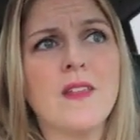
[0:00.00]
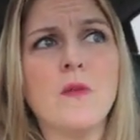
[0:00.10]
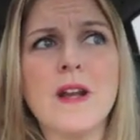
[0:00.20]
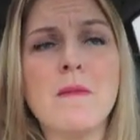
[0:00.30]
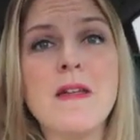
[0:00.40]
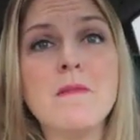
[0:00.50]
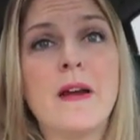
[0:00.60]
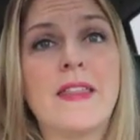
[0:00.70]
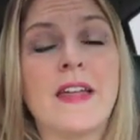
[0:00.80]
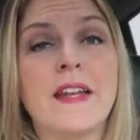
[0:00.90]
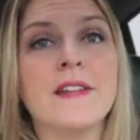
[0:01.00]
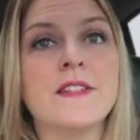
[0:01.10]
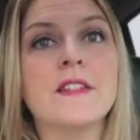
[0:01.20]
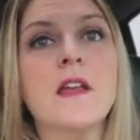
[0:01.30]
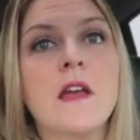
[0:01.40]
and what I mean by that
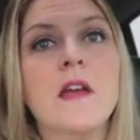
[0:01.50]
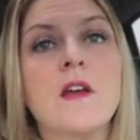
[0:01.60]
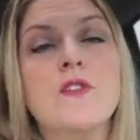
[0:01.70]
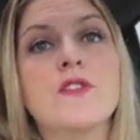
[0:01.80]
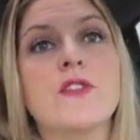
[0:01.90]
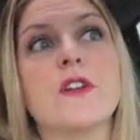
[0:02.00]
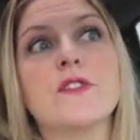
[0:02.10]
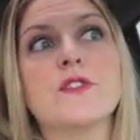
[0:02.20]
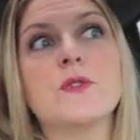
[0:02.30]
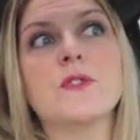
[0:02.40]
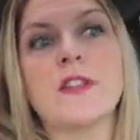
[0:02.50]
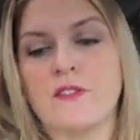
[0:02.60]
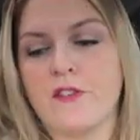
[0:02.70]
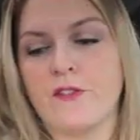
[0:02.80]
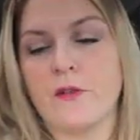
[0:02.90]
is certain schools have
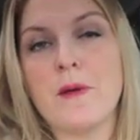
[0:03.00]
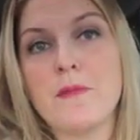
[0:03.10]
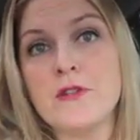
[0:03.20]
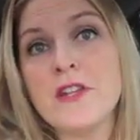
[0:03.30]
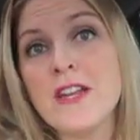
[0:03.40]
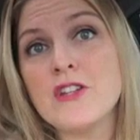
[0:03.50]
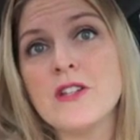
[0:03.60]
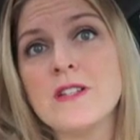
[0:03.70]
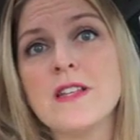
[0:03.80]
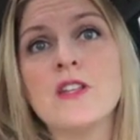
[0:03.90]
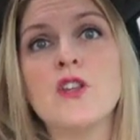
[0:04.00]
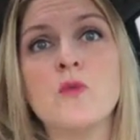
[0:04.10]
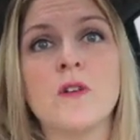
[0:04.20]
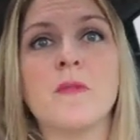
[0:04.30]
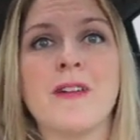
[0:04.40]
different reputations, and you
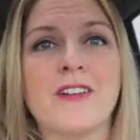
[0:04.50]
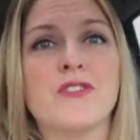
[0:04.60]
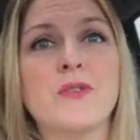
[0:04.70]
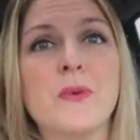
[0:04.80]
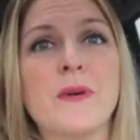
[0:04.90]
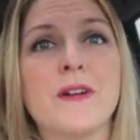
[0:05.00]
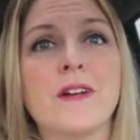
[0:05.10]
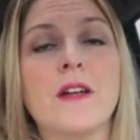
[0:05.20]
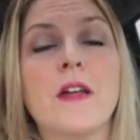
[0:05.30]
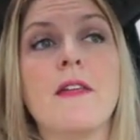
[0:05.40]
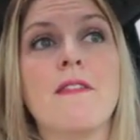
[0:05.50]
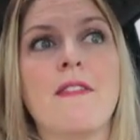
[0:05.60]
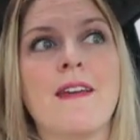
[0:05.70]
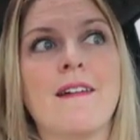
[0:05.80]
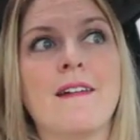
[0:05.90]
want to make sure
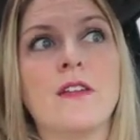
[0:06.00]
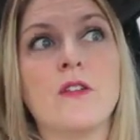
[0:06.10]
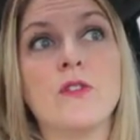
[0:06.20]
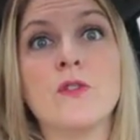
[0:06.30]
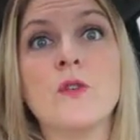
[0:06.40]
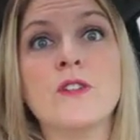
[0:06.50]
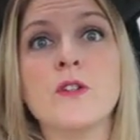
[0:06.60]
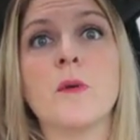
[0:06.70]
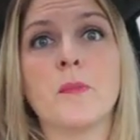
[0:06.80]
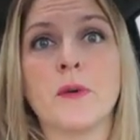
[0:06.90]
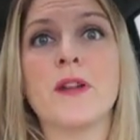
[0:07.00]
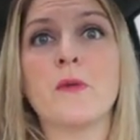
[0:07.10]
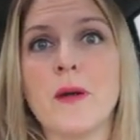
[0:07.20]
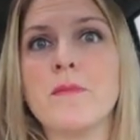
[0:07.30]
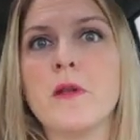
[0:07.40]
that you're going to a pretty
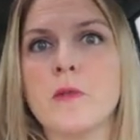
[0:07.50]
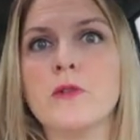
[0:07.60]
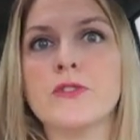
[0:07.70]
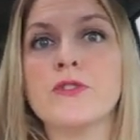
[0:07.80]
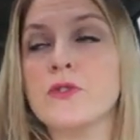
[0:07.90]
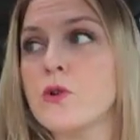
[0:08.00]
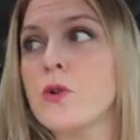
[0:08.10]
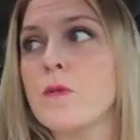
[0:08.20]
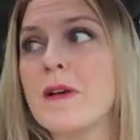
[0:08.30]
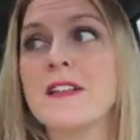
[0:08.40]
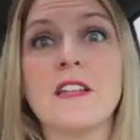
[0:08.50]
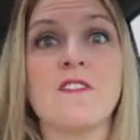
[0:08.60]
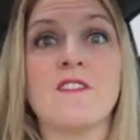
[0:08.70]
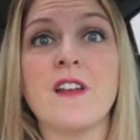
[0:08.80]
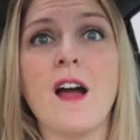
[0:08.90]
reputable school, because
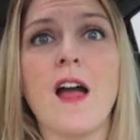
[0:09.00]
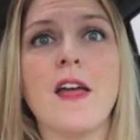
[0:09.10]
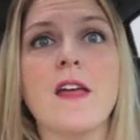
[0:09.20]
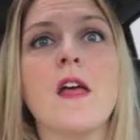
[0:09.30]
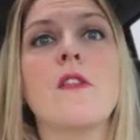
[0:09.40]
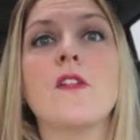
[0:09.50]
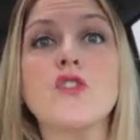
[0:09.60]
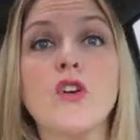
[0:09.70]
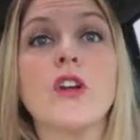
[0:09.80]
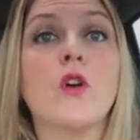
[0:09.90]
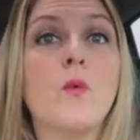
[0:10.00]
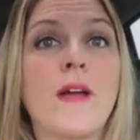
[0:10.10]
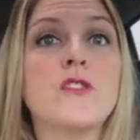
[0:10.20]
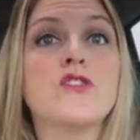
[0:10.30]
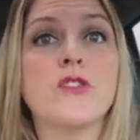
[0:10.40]
if not, then you're going to
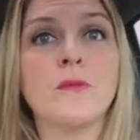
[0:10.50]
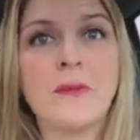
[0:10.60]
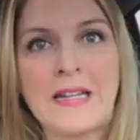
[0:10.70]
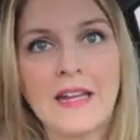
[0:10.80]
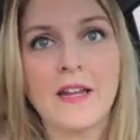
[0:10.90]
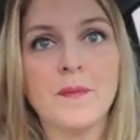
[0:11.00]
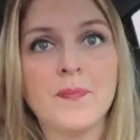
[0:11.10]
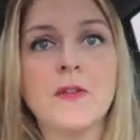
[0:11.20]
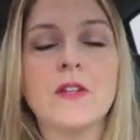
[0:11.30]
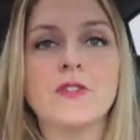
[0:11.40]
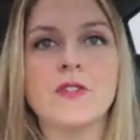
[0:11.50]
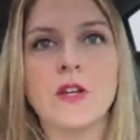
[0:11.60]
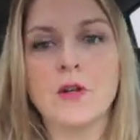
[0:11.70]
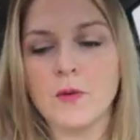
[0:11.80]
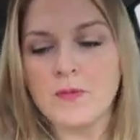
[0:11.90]
waste your money.
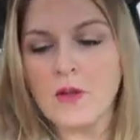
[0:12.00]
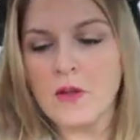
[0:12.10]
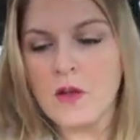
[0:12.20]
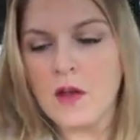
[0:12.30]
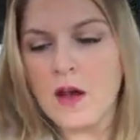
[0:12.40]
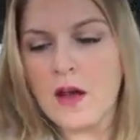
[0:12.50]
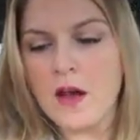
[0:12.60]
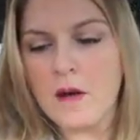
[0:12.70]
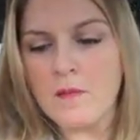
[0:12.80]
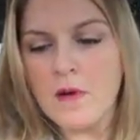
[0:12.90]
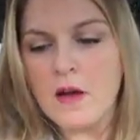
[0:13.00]
So, um,